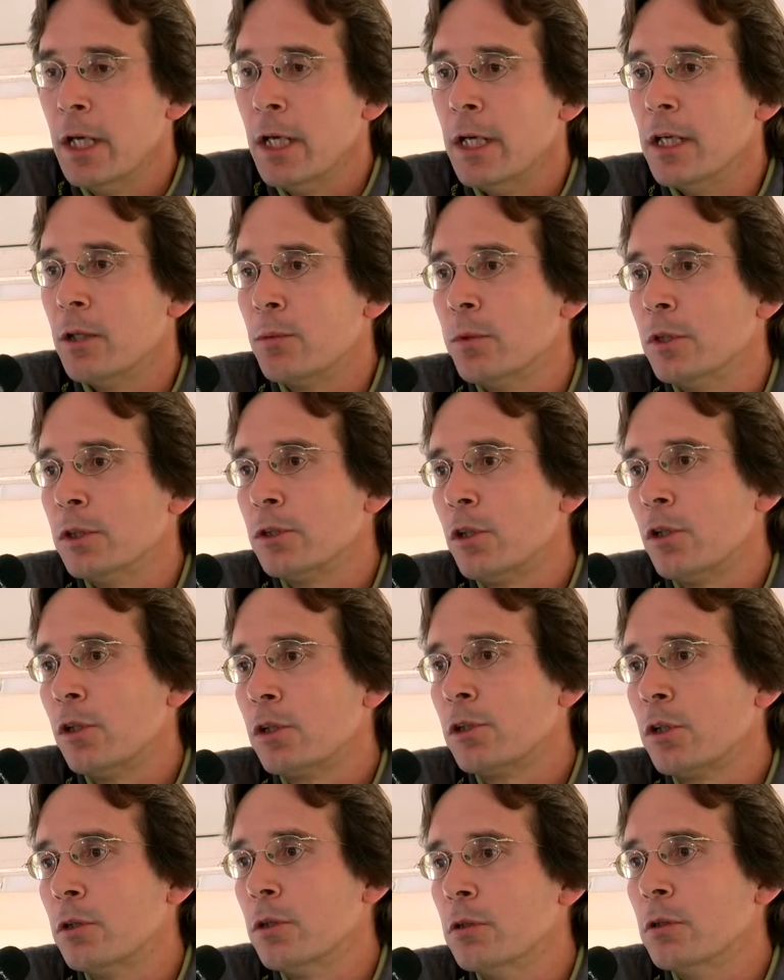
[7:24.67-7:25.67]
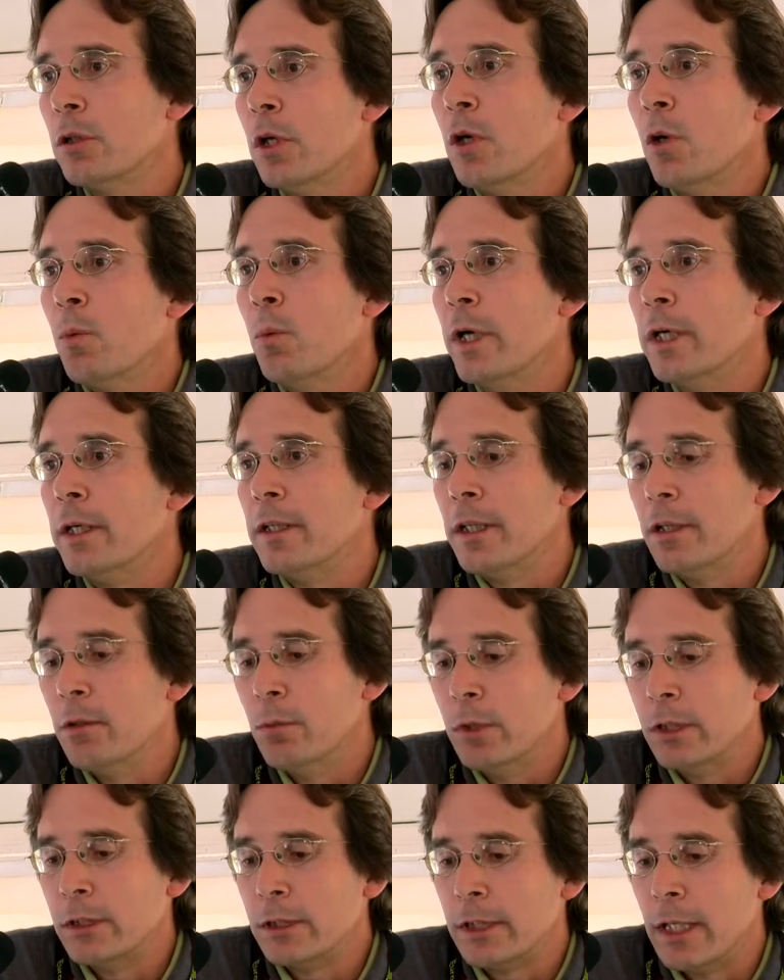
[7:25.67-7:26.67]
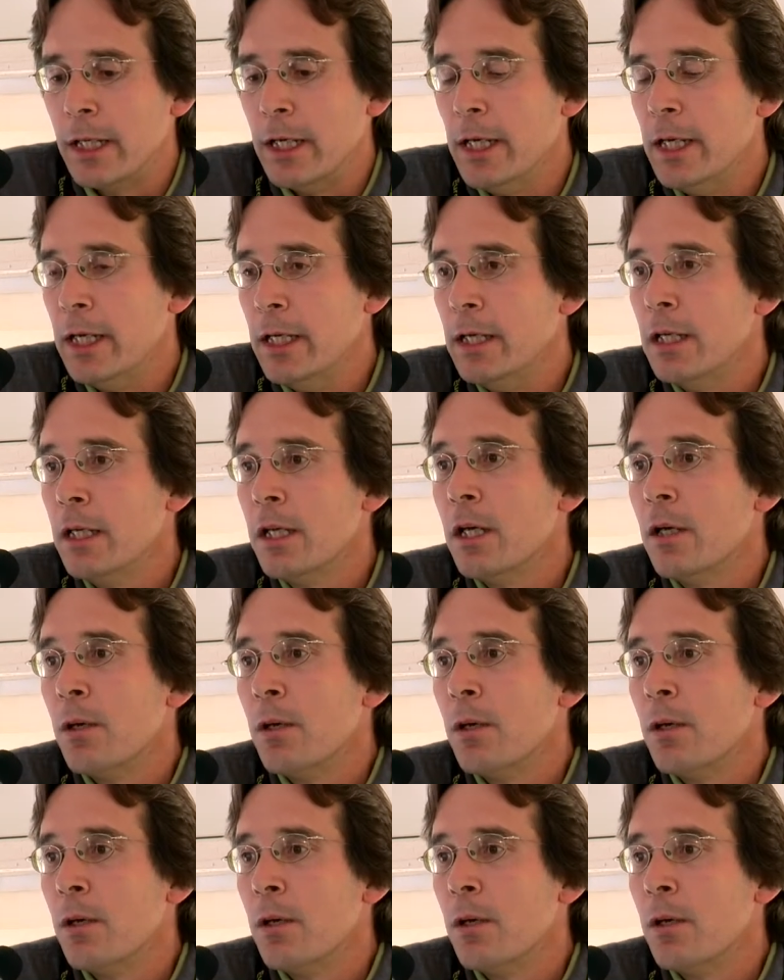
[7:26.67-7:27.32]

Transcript: it was also where there was a